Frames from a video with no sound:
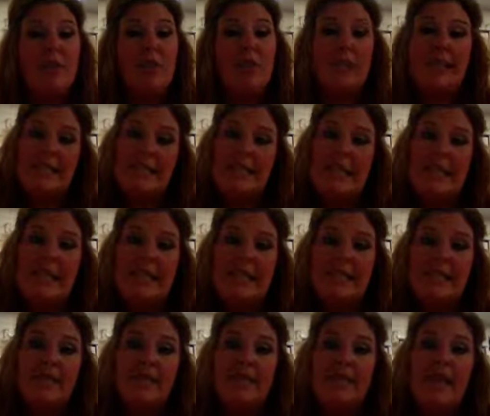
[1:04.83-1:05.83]
on this side
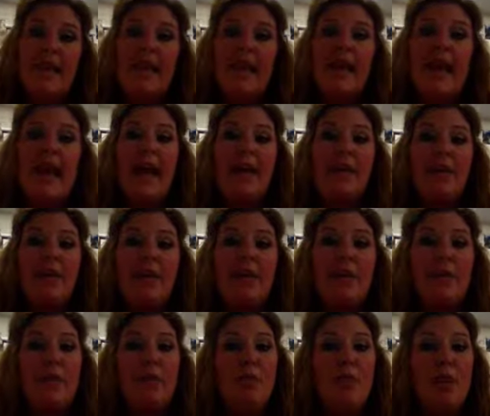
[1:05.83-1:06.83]
and
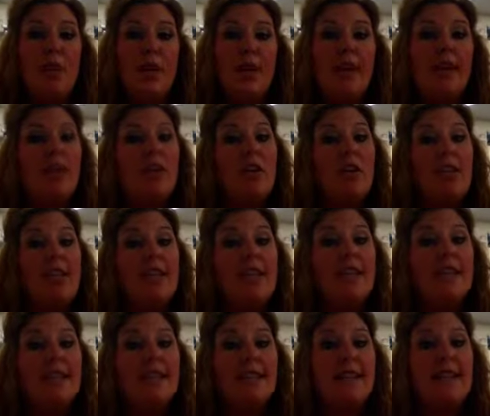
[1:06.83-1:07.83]
pure market on
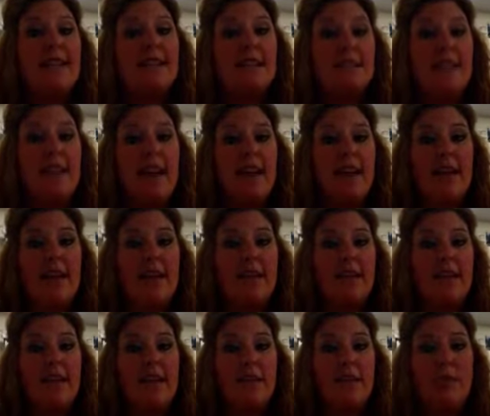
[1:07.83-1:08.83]
this end of that
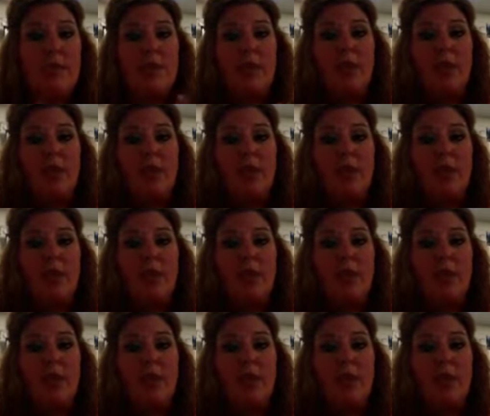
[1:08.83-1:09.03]
continuum.